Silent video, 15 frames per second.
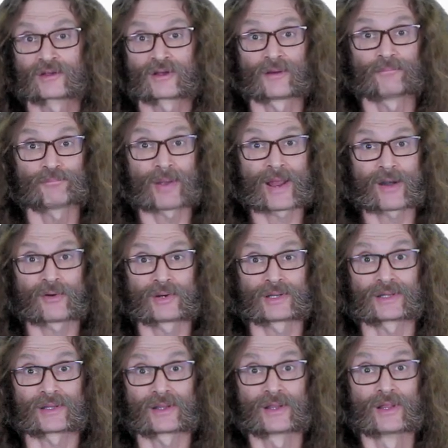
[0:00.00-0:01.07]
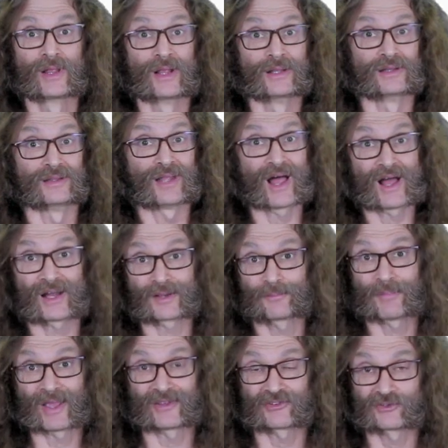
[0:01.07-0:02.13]
Comparing
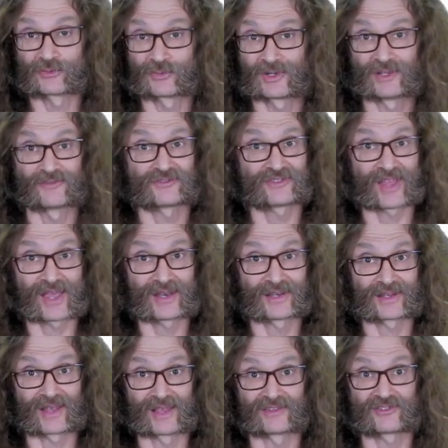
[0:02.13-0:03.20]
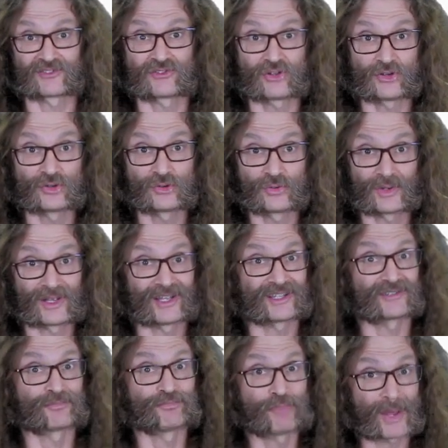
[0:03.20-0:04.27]
log base 3 of 10 against 2,
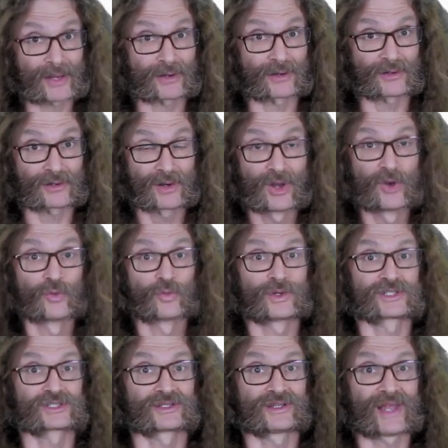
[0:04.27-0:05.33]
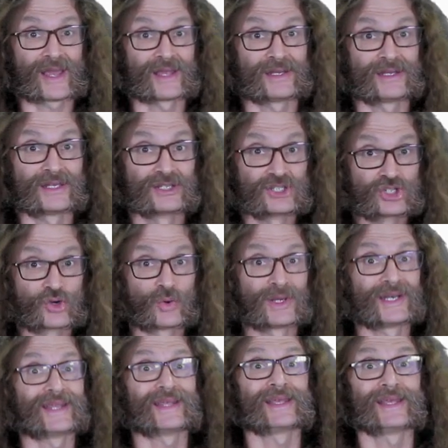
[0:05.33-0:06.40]
it's bigger, which led to
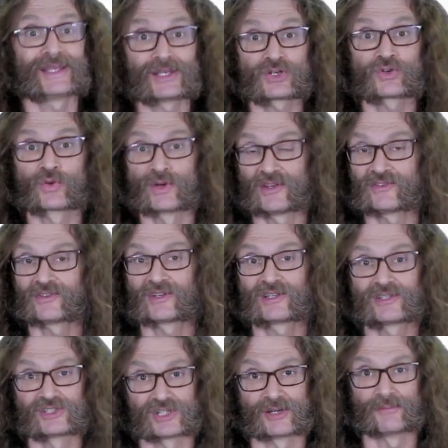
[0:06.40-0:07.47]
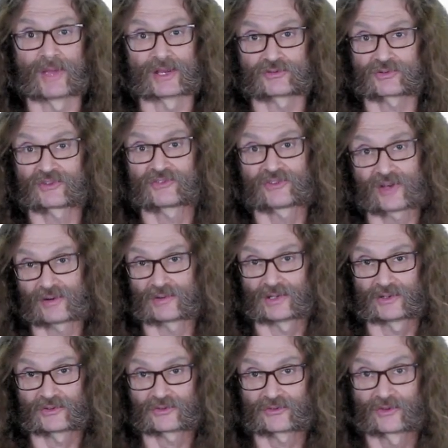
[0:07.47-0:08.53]
an increasing geometric
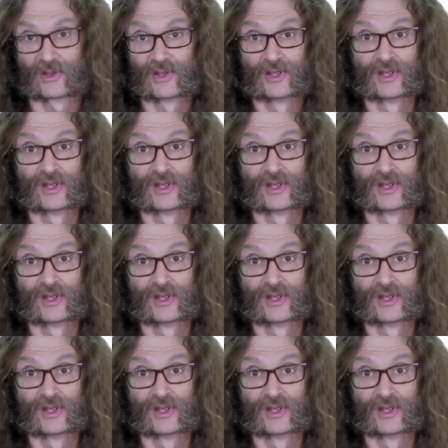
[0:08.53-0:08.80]
series.